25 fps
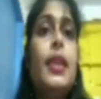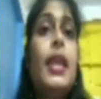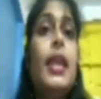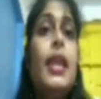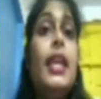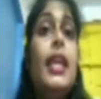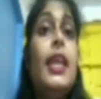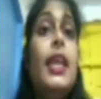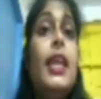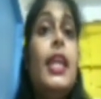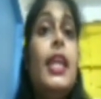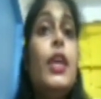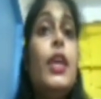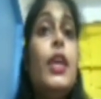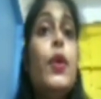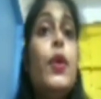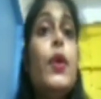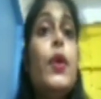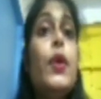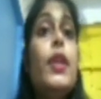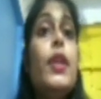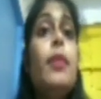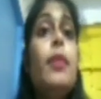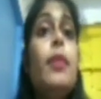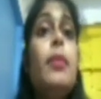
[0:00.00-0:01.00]

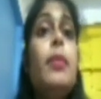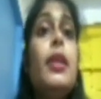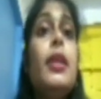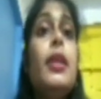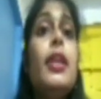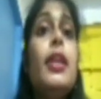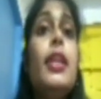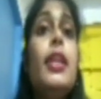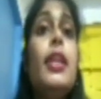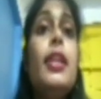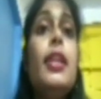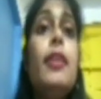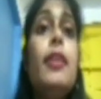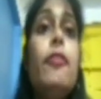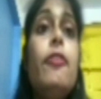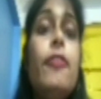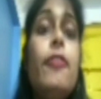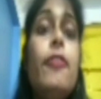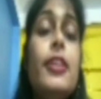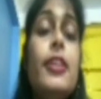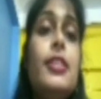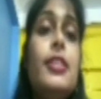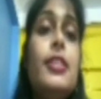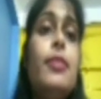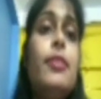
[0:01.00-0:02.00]
economically
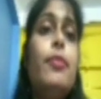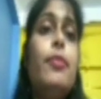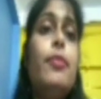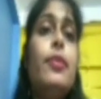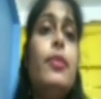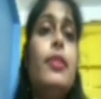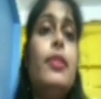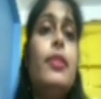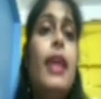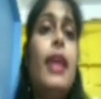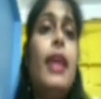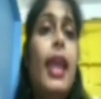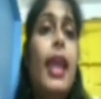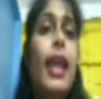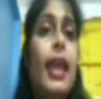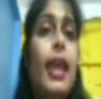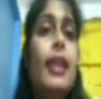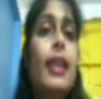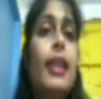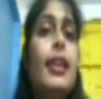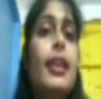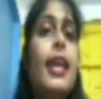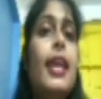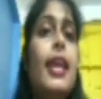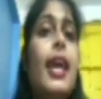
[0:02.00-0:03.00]
feasible
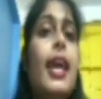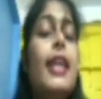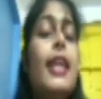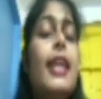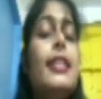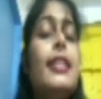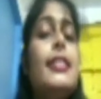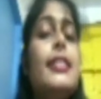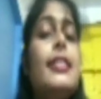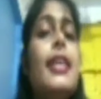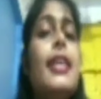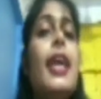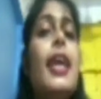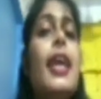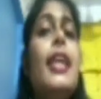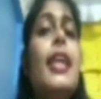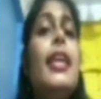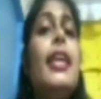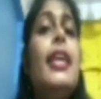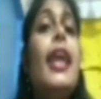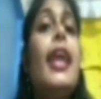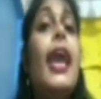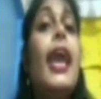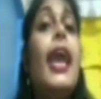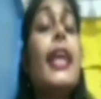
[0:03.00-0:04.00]
and
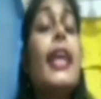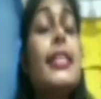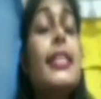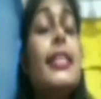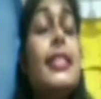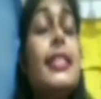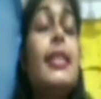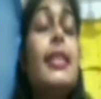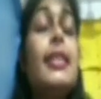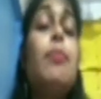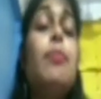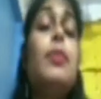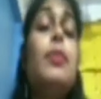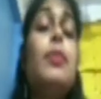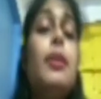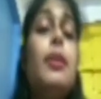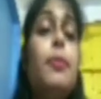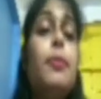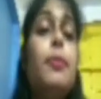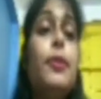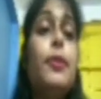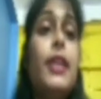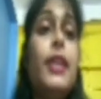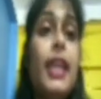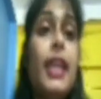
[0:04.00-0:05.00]
culturally
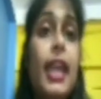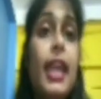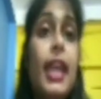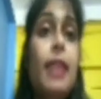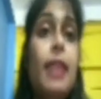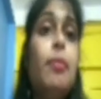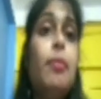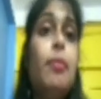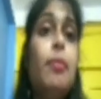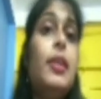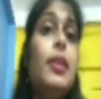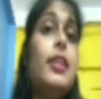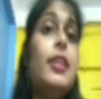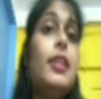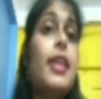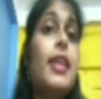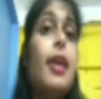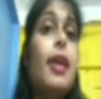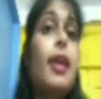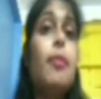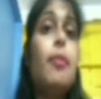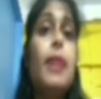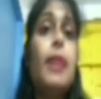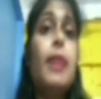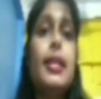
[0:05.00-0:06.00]
acceptable can be
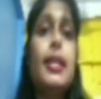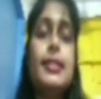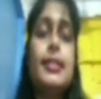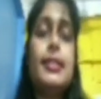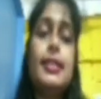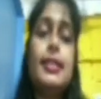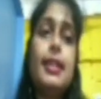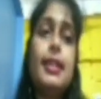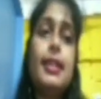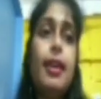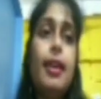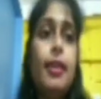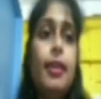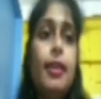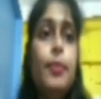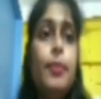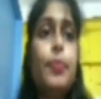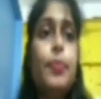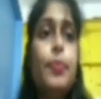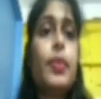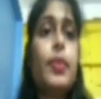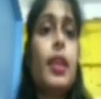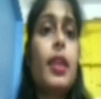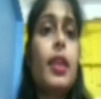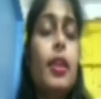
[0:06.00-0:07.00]
termed as the
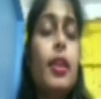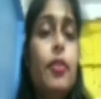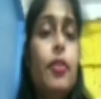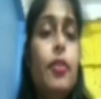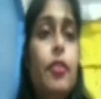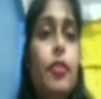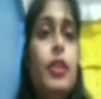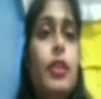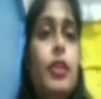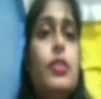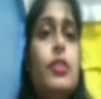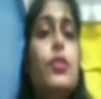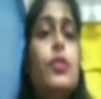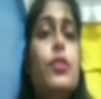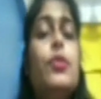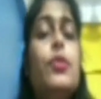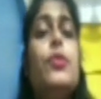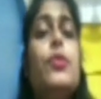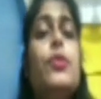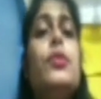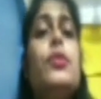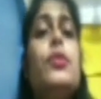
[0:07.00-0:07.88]
resource.